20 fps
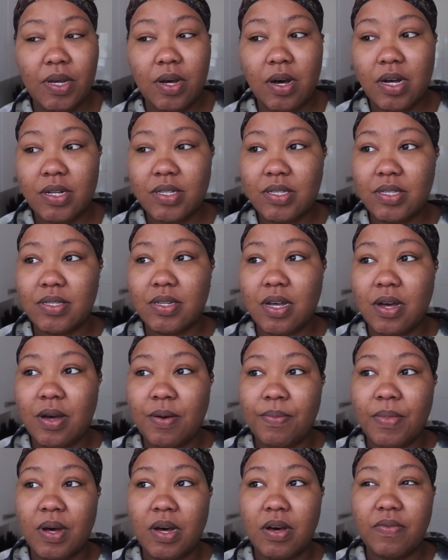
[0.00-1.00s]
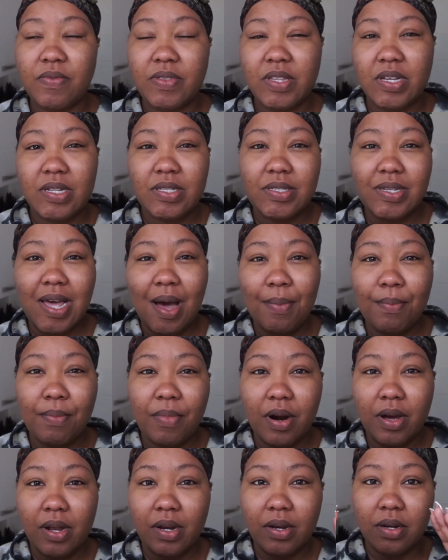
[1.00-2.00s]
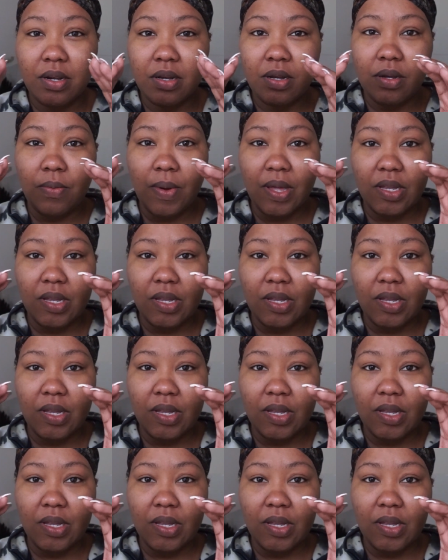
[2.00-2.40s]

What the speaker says: got some of the tambran,